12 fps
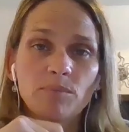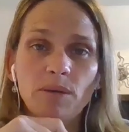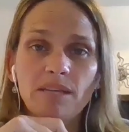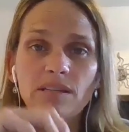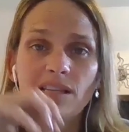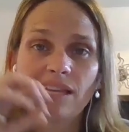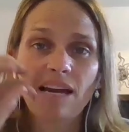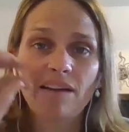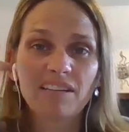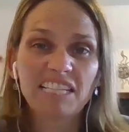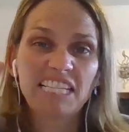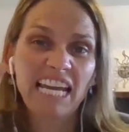you basically have
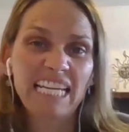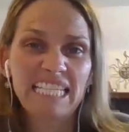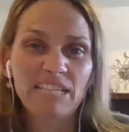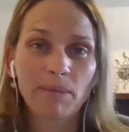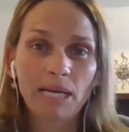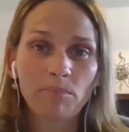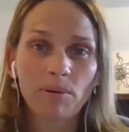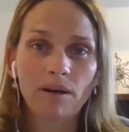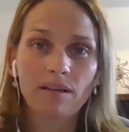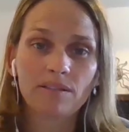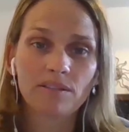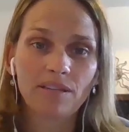a taste of
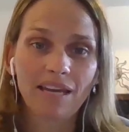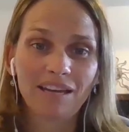menopause.